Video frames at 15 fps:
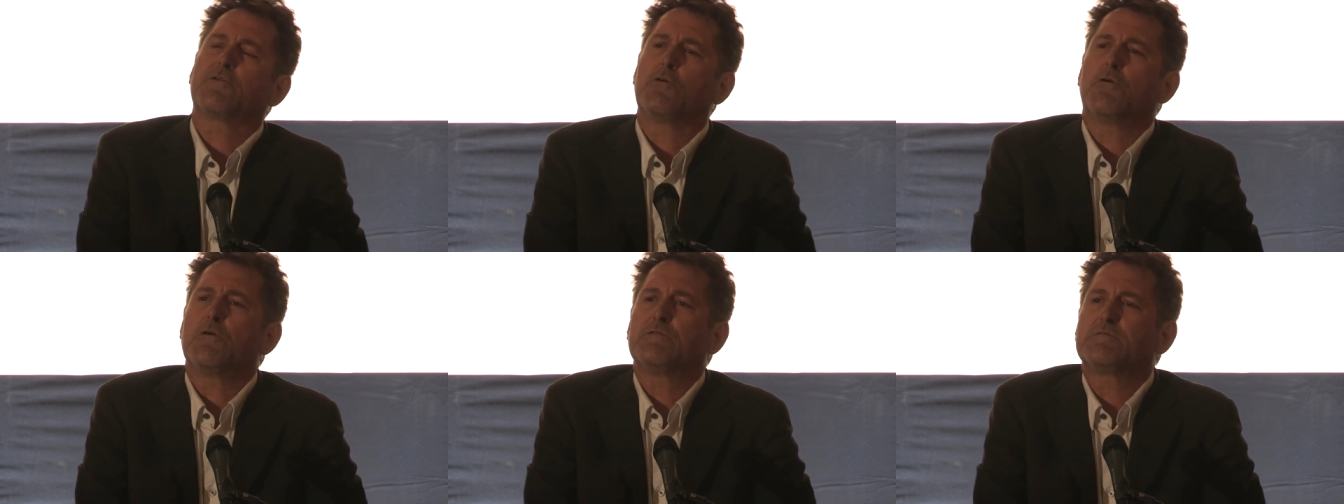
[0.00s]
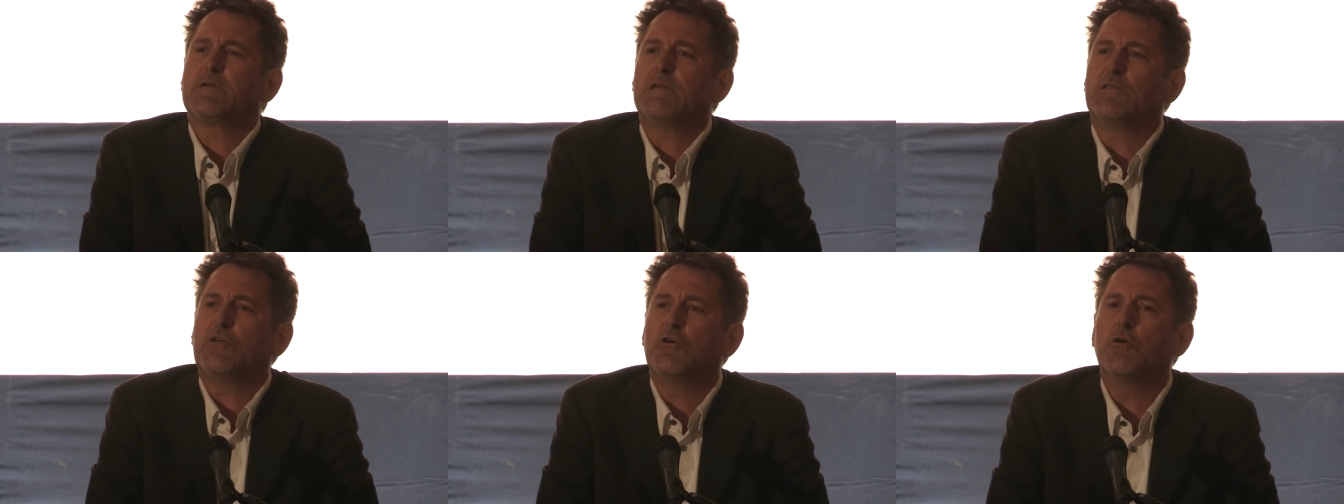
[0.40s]
Of course
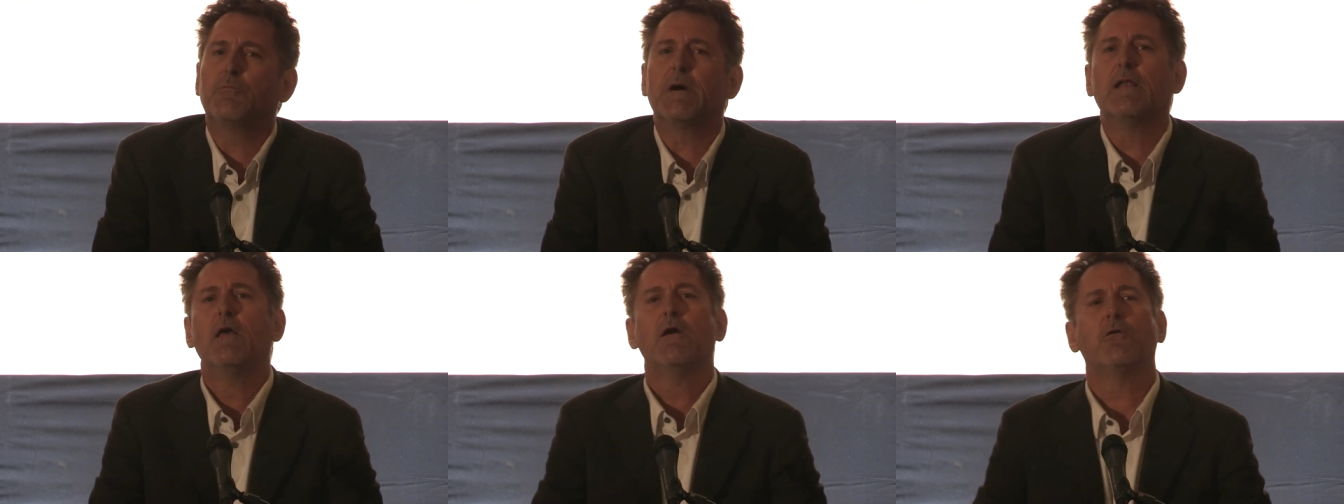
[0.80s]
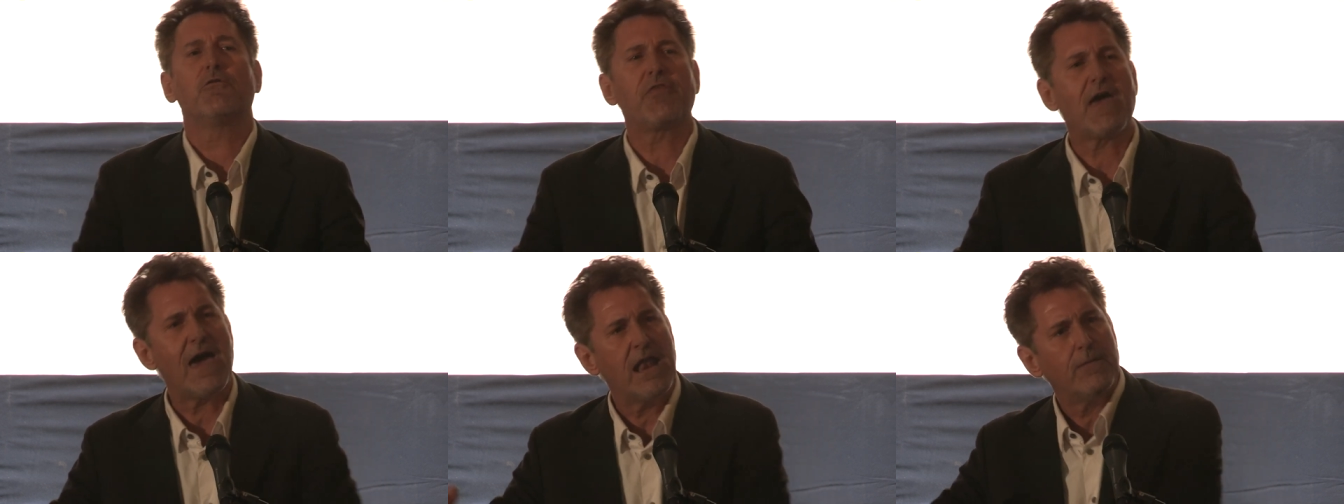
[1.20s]
they do. But
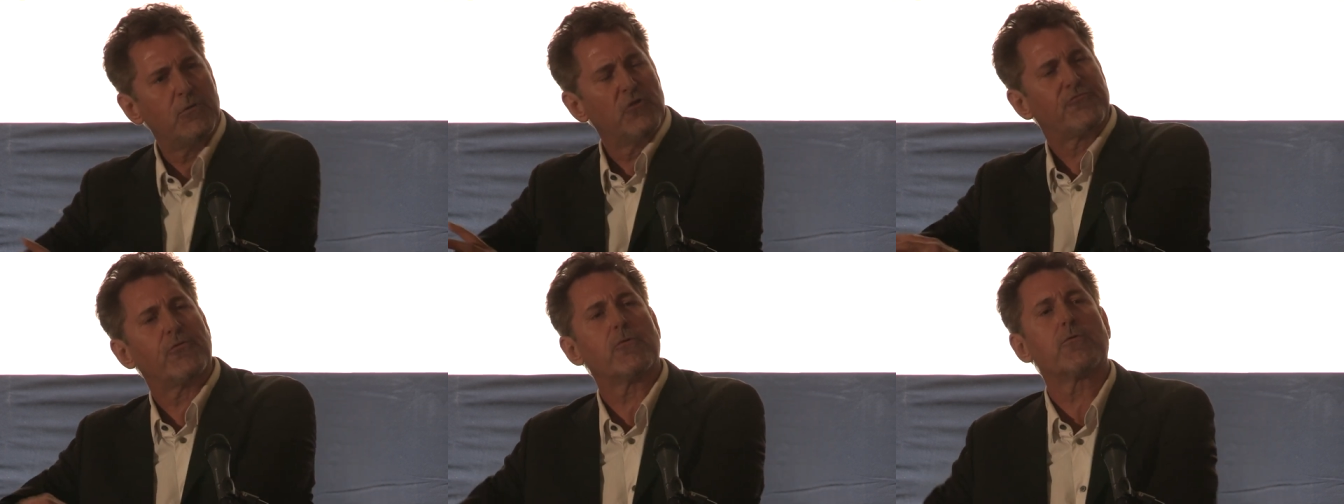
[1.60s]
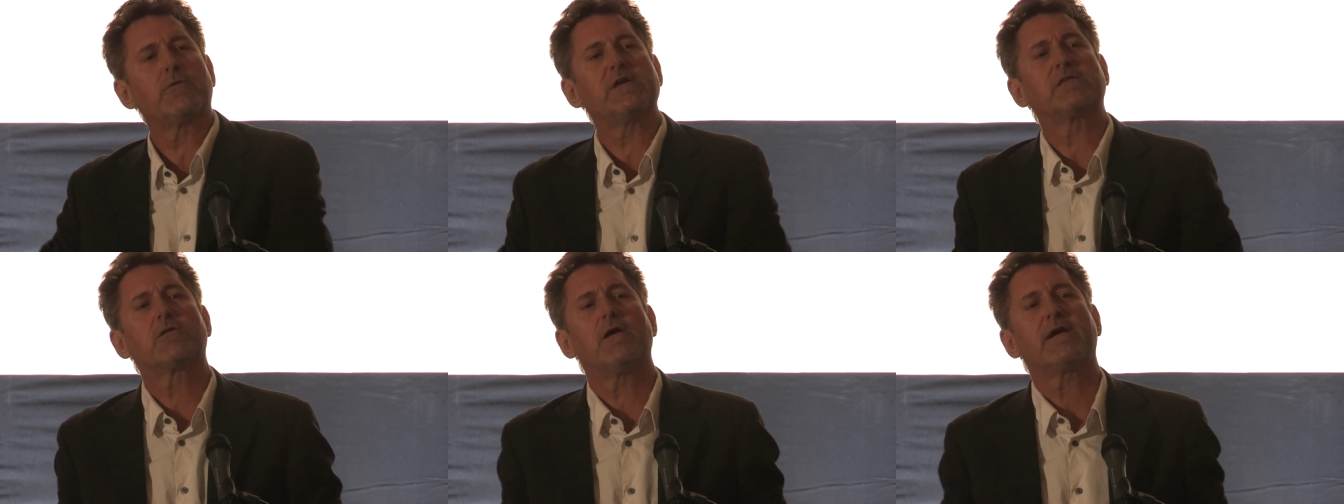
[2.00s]
with animals, we're
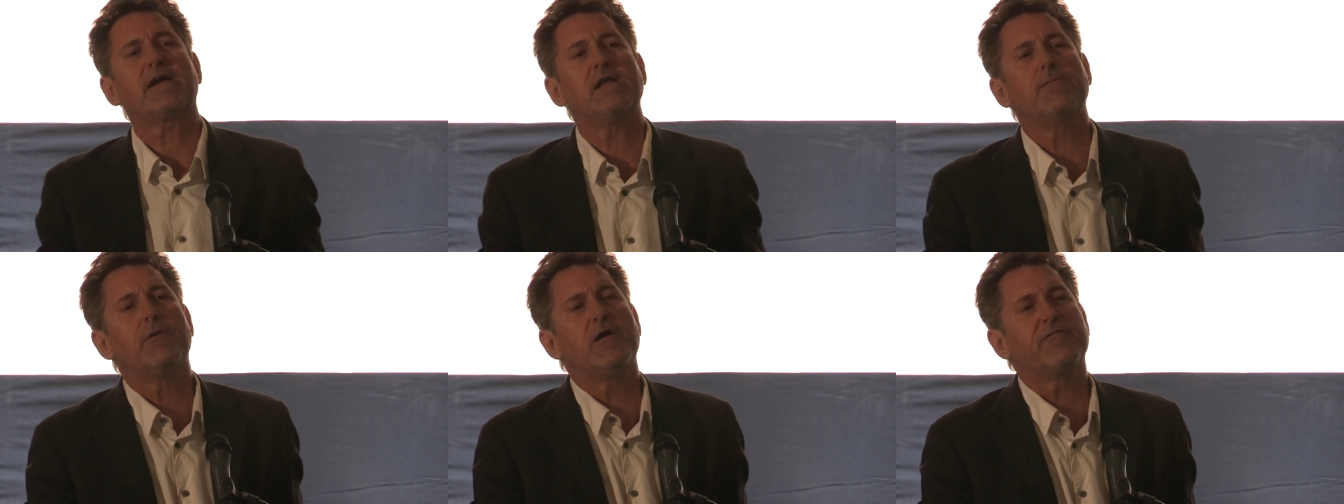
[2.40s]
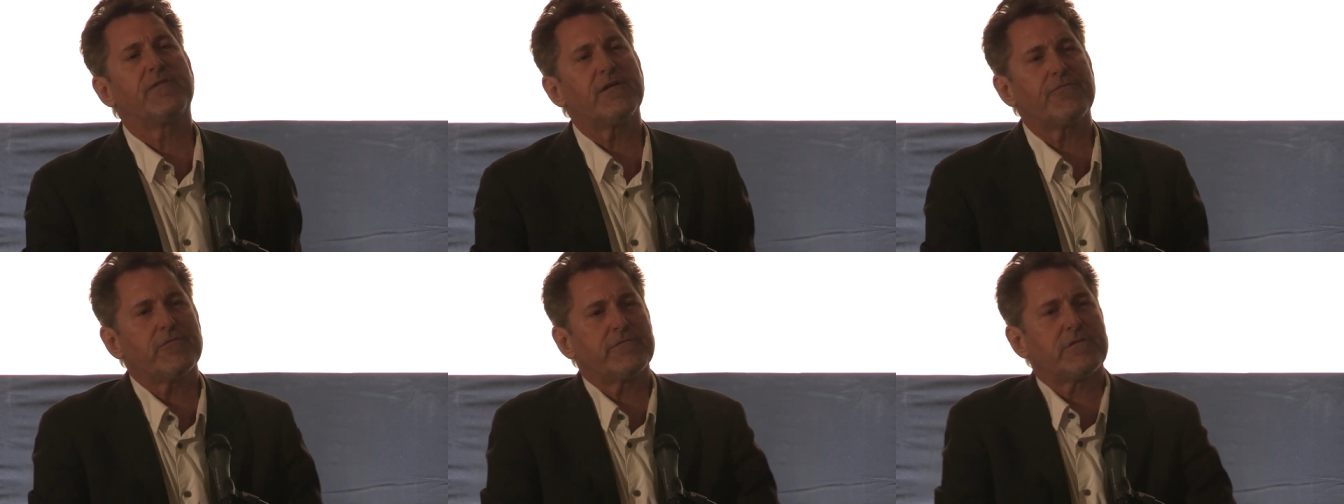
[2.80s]
really talking about
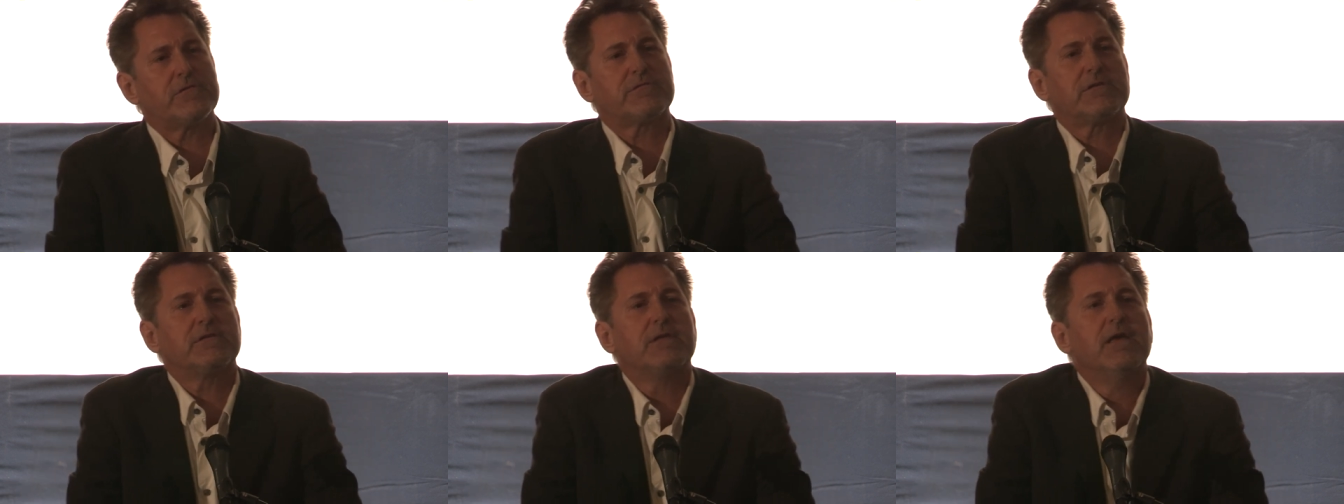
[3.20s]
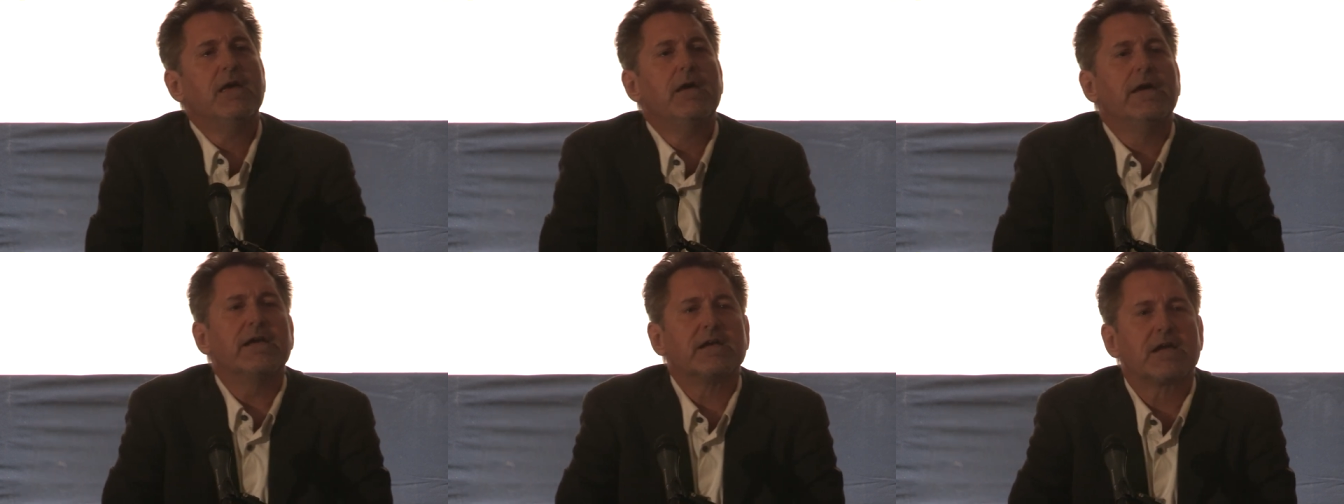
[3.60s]
differences
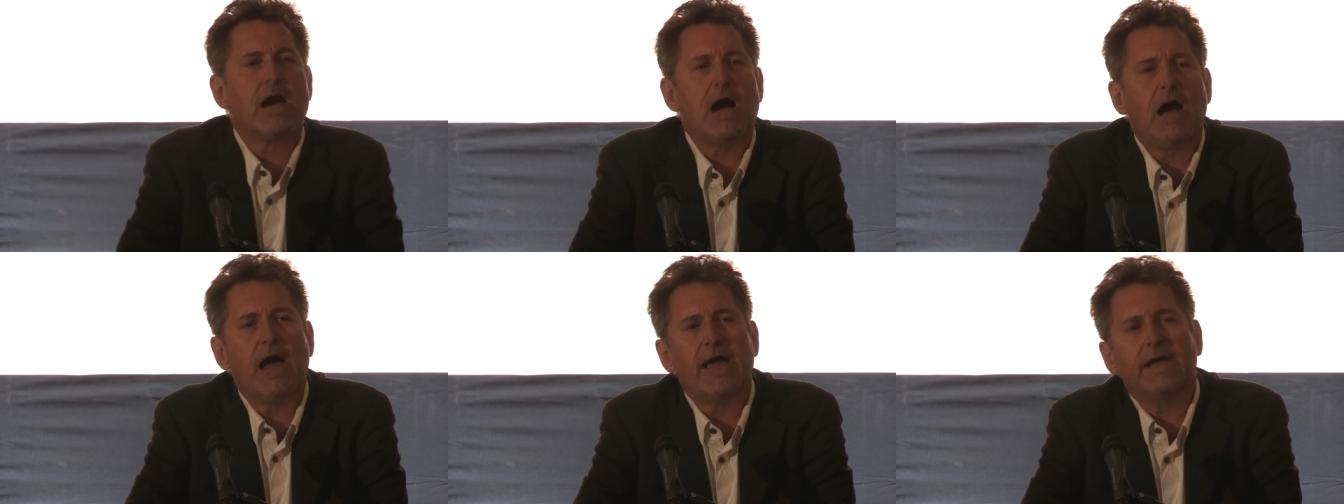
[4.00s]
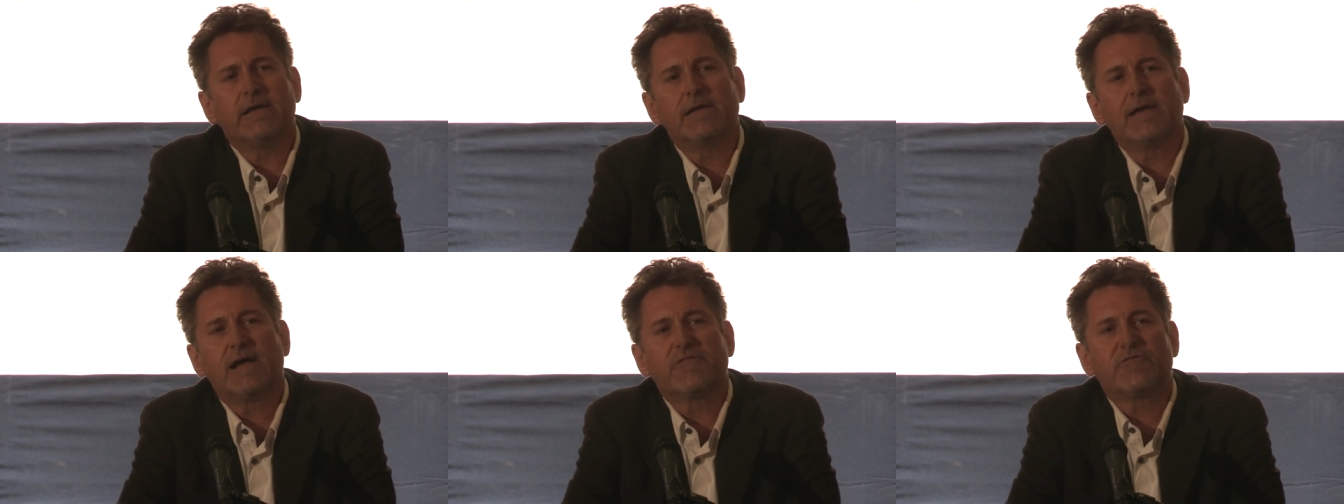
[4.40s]
in, in
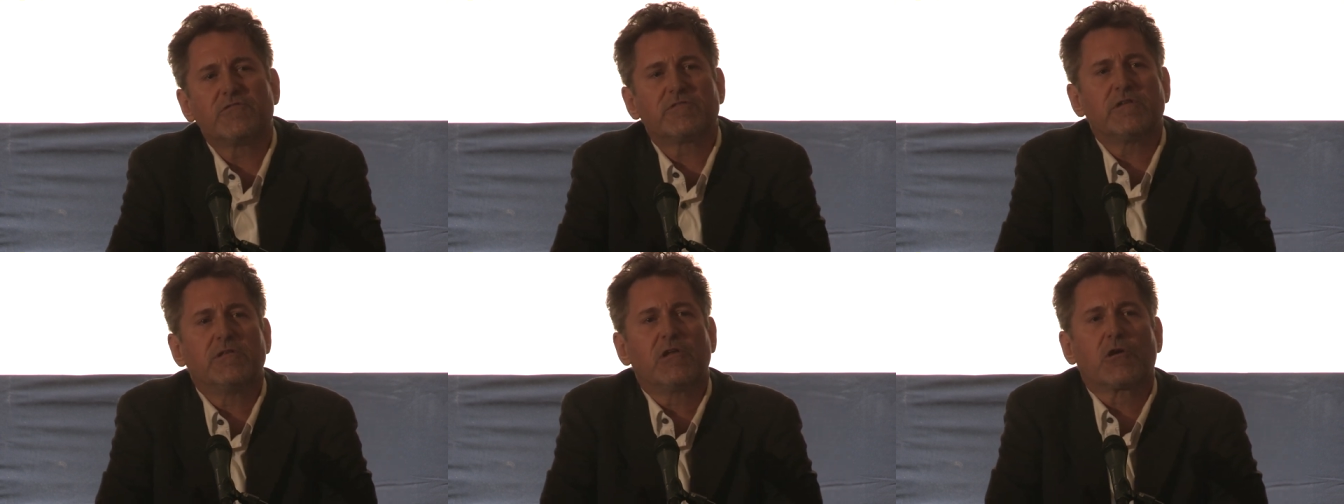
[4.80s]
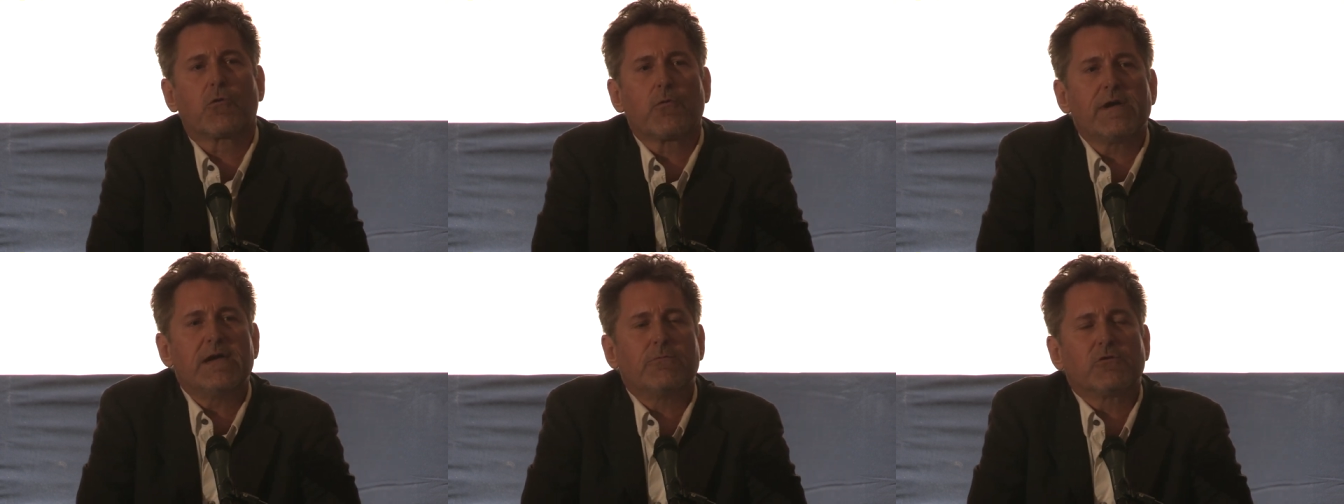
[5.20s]
kind and not just in degree.